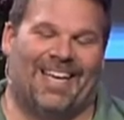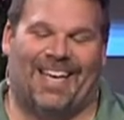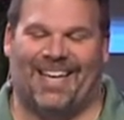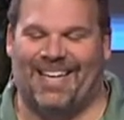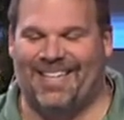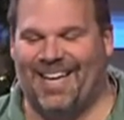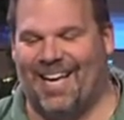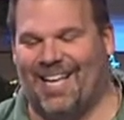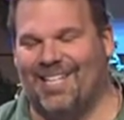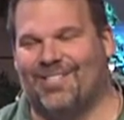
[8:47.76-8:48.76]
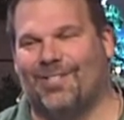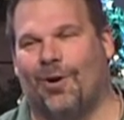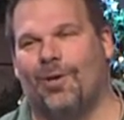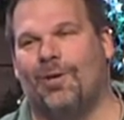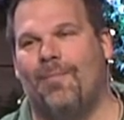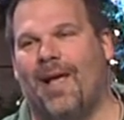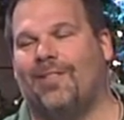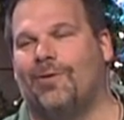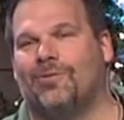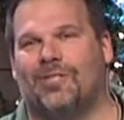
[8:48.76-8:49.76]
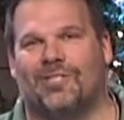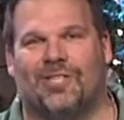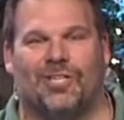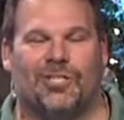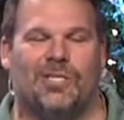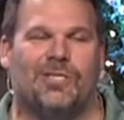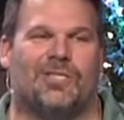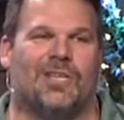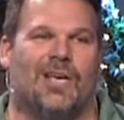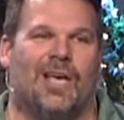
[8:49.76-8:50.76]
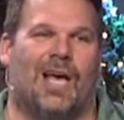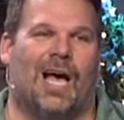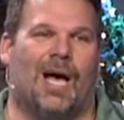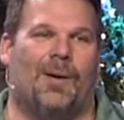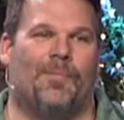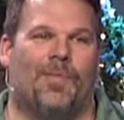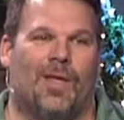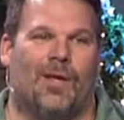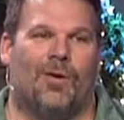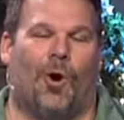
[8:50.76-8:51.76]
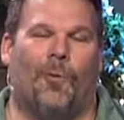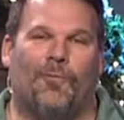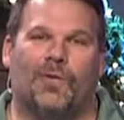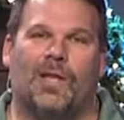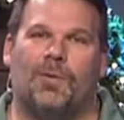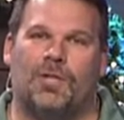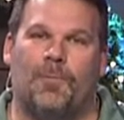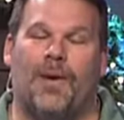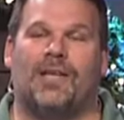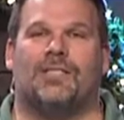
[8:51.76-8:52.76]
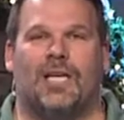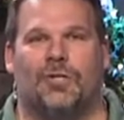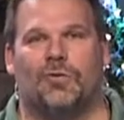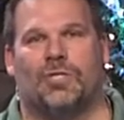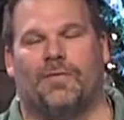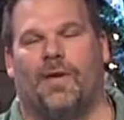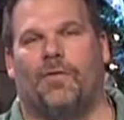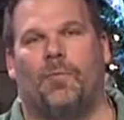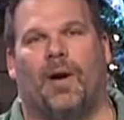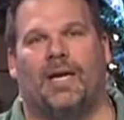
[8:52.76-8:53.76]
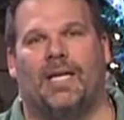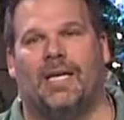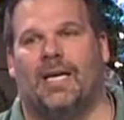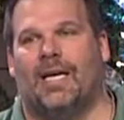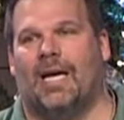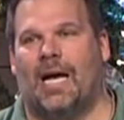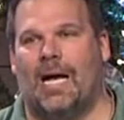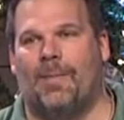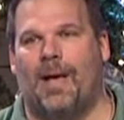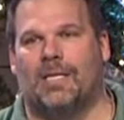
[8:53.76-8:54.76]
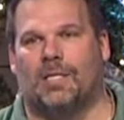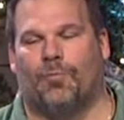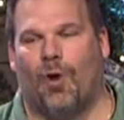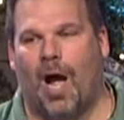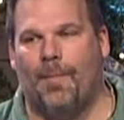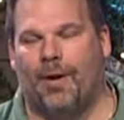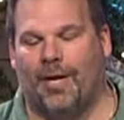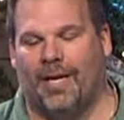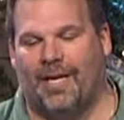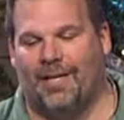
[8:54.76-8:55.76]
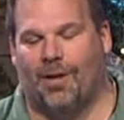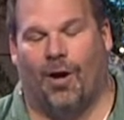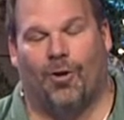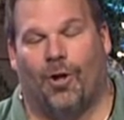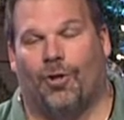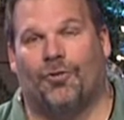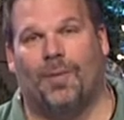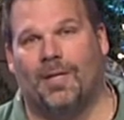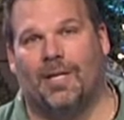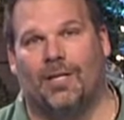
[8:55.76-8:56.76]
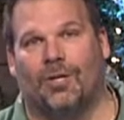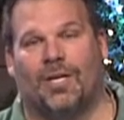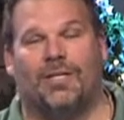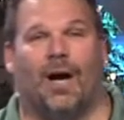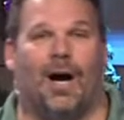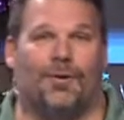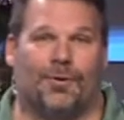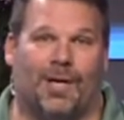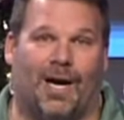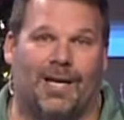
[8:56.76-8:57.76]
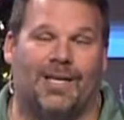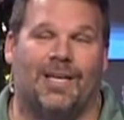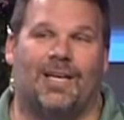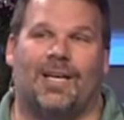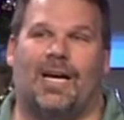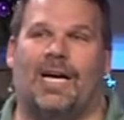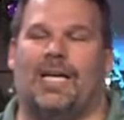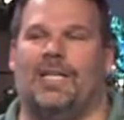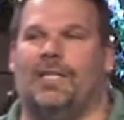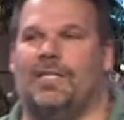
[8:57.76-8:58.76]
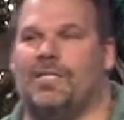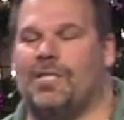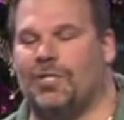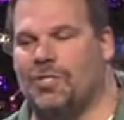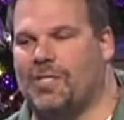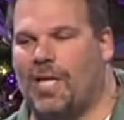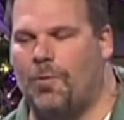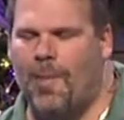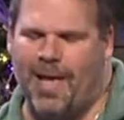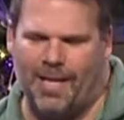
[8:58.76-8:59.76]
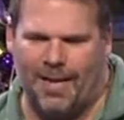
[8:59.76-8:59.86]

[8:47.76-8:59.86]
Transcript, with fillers: And, uh, and so you make those decisions, um, hopefully, with the best interest of everybody um, as the primary and ultimately looking to honor God uh, in the decisions that are made.